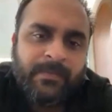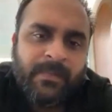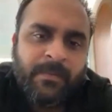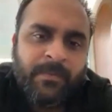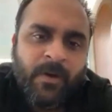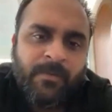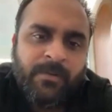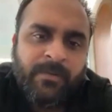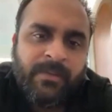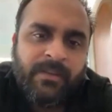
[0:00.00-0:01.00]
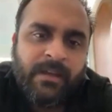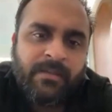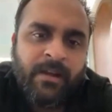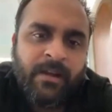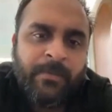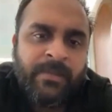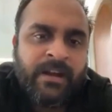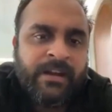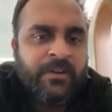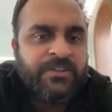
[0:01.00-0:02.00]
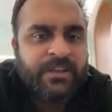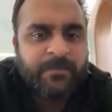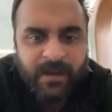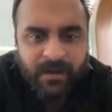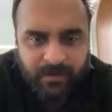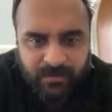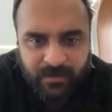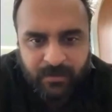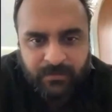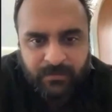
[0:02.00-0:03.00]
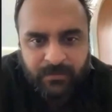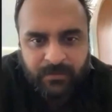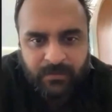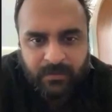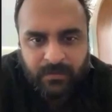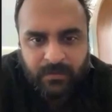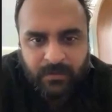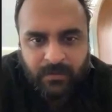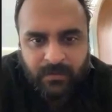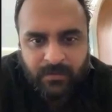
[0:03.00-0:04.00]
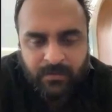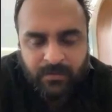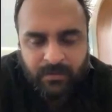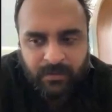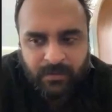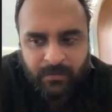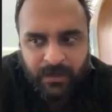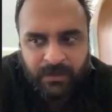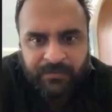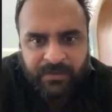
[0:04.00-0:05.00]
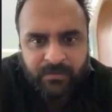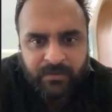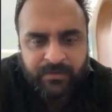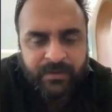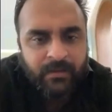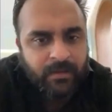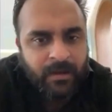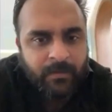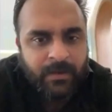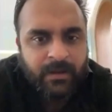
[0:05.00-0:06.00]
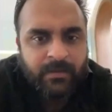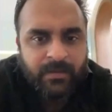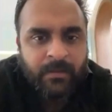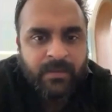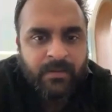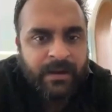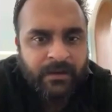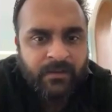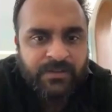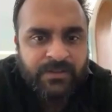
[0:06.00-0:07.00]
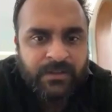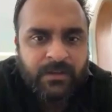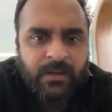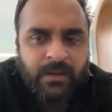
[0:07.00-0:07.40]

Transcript: The problem is the Islamist ideology in Pakistan. So there's a big difference between Islam and the Islamist ideology.